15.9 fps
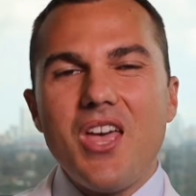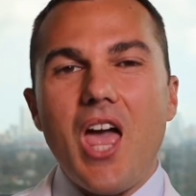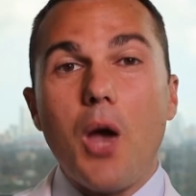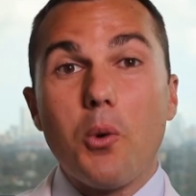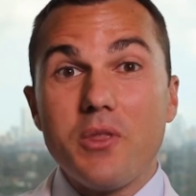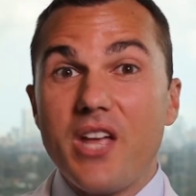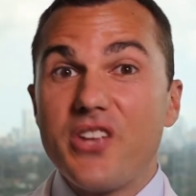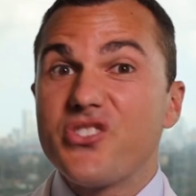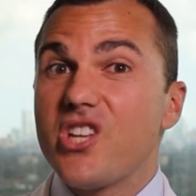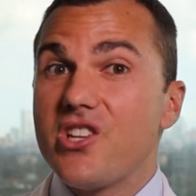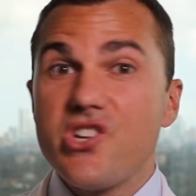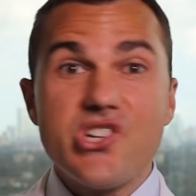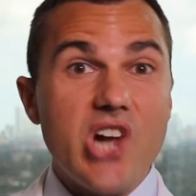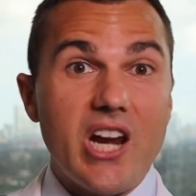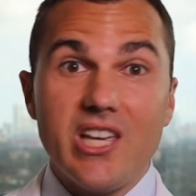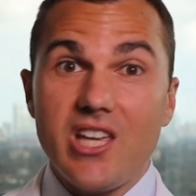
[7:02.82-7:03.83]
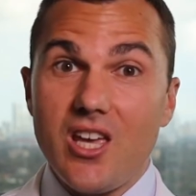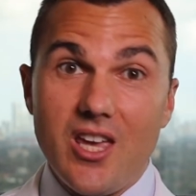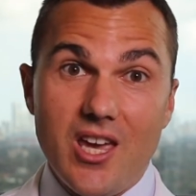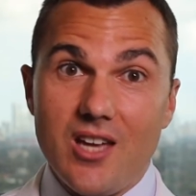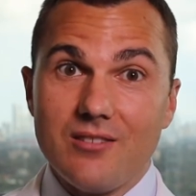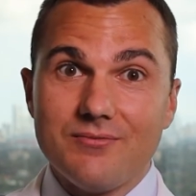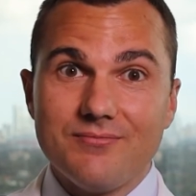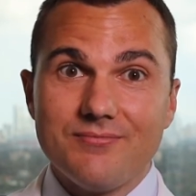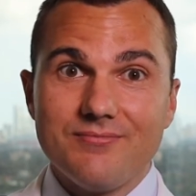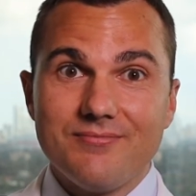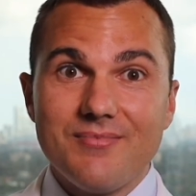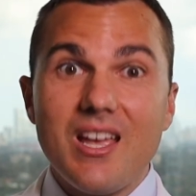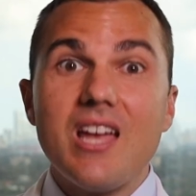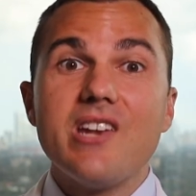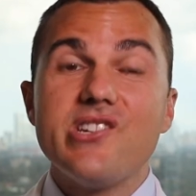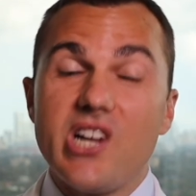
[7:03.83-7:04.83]
And when that sun's shining again,
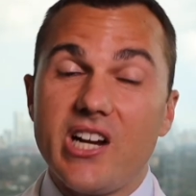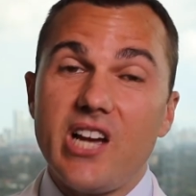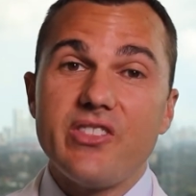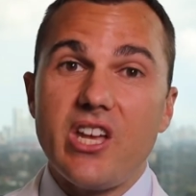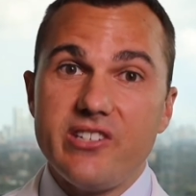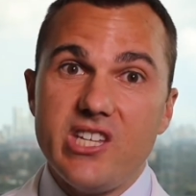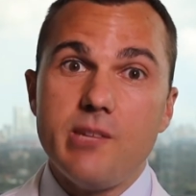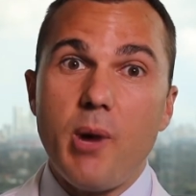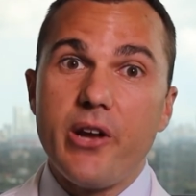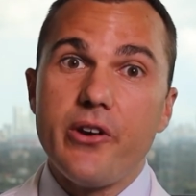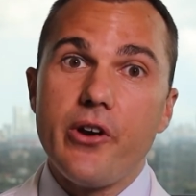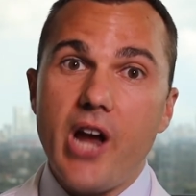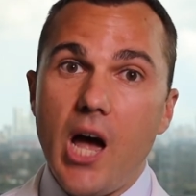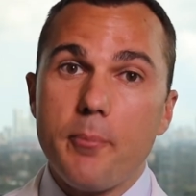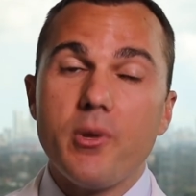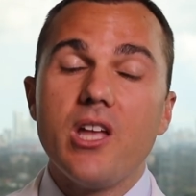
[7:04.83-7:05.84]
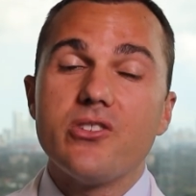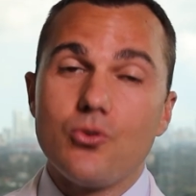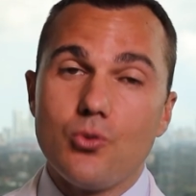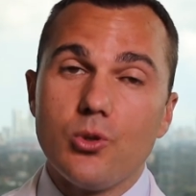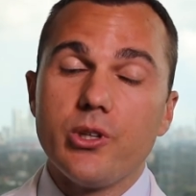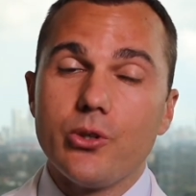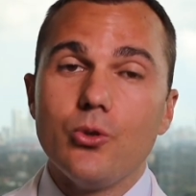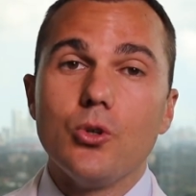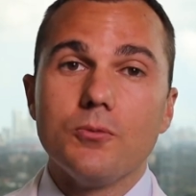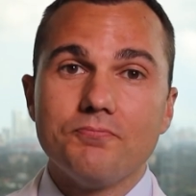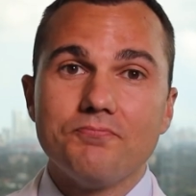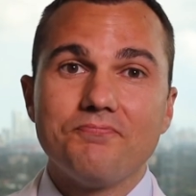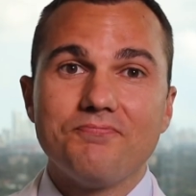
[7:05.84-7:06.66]
check out that Dminder app. It's really cool.